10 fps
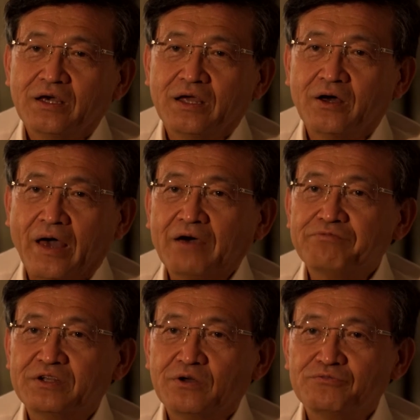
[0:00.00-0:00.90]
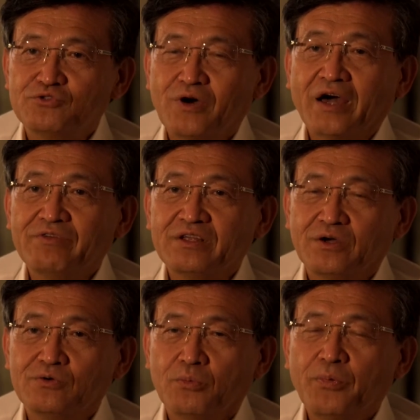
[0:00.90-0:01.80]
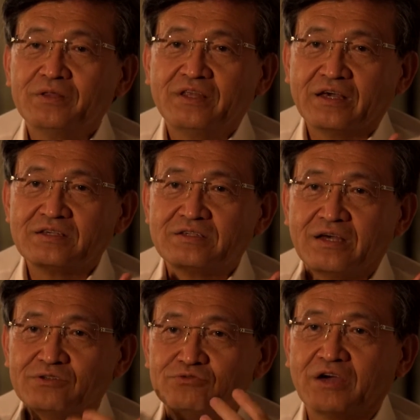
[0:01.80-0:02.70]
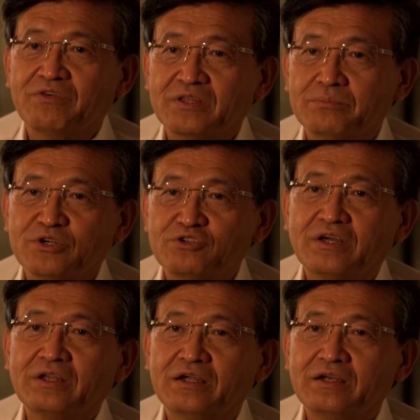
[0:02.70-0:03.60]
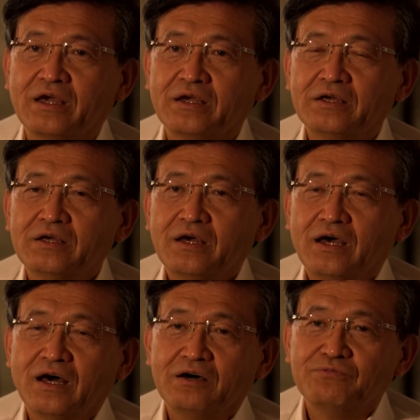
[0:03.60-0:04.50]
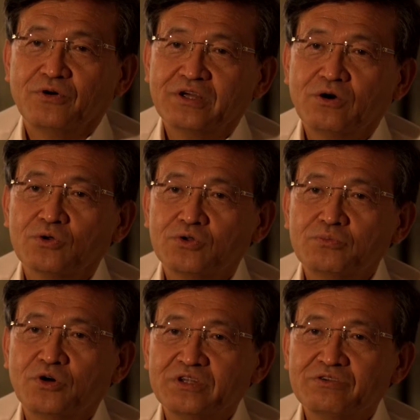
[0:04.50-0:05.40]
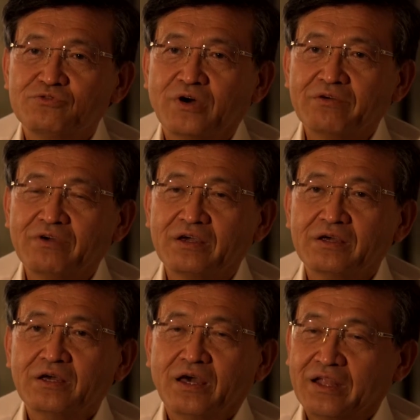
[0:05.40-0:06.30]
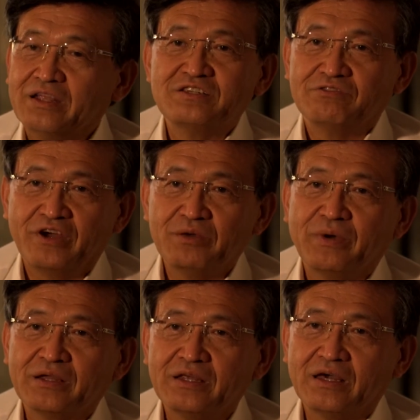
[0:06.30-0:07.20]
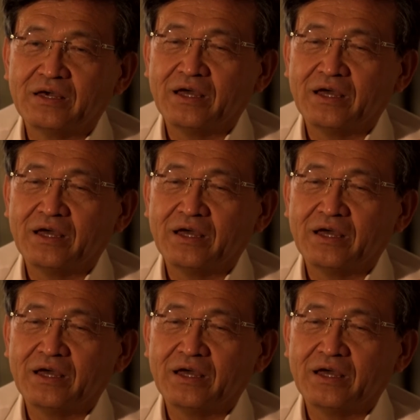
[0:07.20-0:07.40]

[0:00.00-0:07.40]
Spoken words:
effort of driving the robotics, driving the machine learning, for the automotive driving, and that's a very big thing.